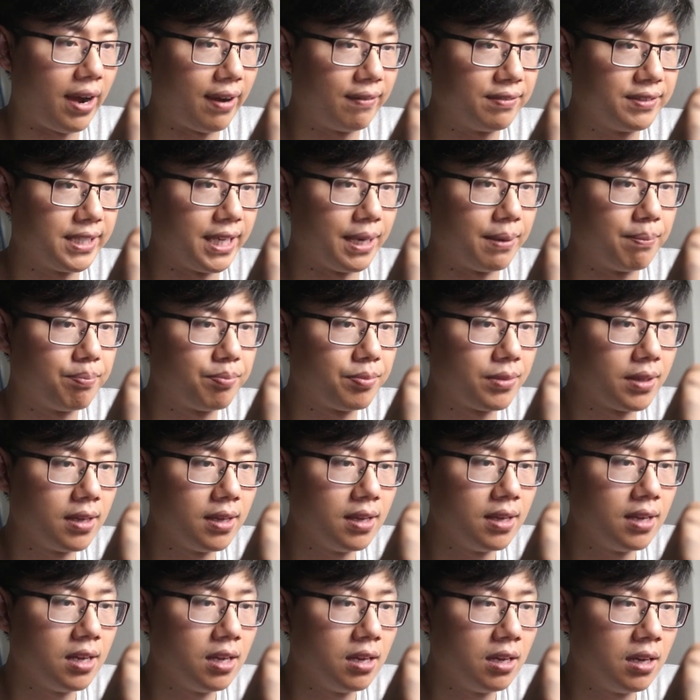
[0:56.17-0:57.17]
team.
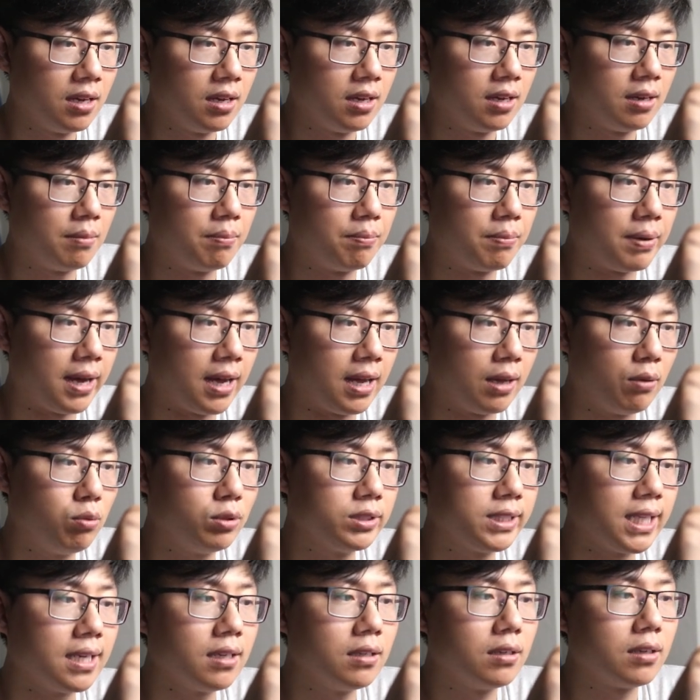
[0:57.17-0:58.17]
But we'll
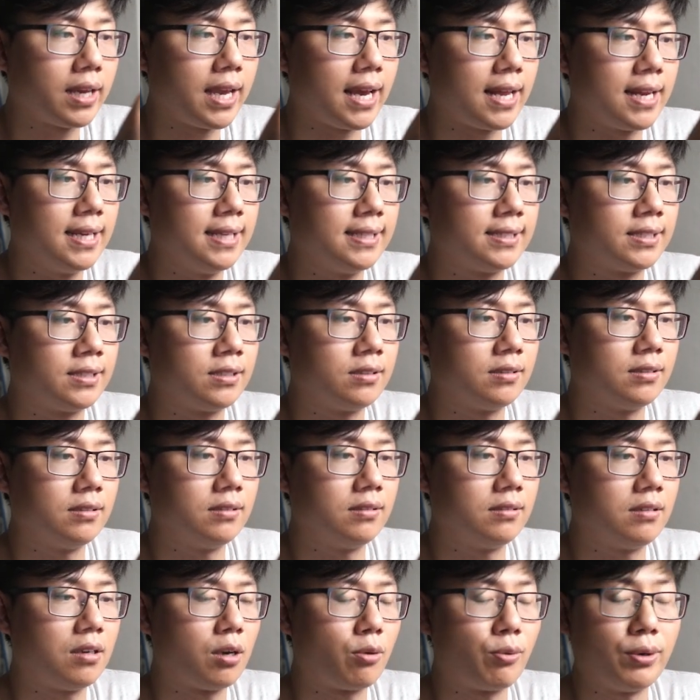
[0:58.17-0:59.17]
take a look at his
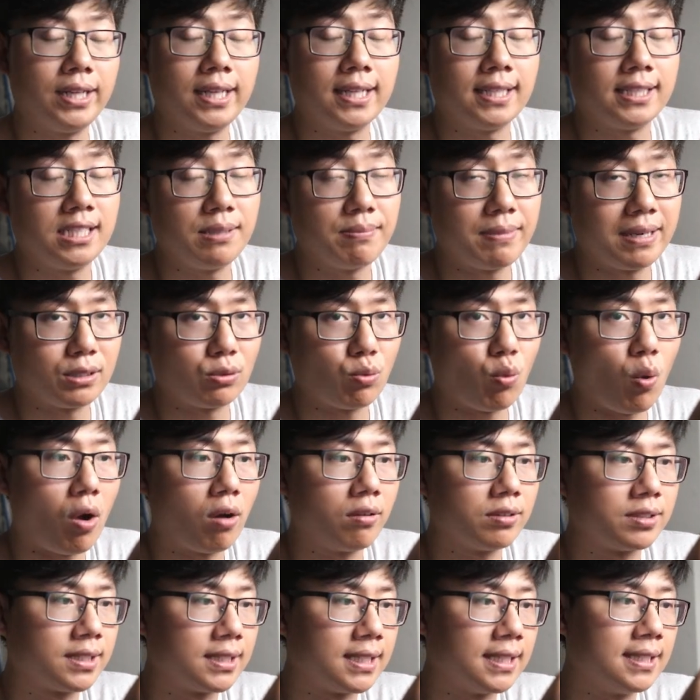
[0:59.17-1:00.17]
Arena team as well,
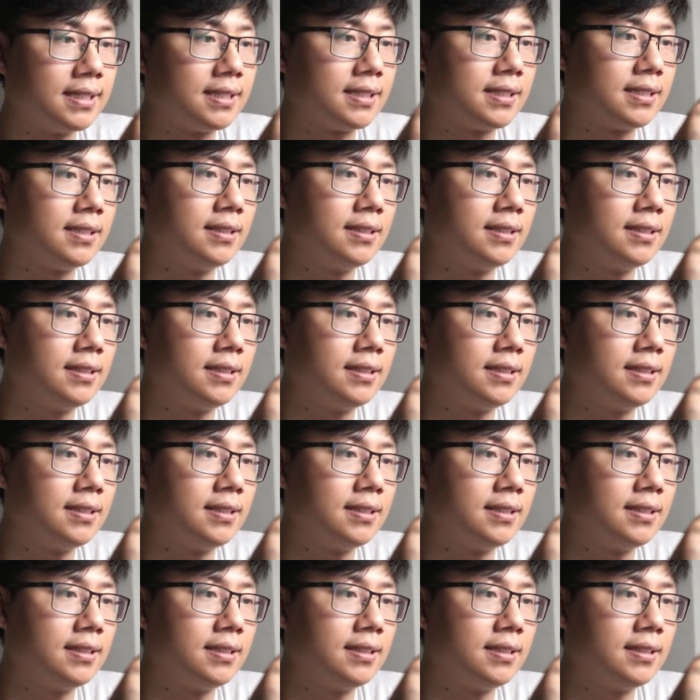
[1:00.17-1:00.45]
since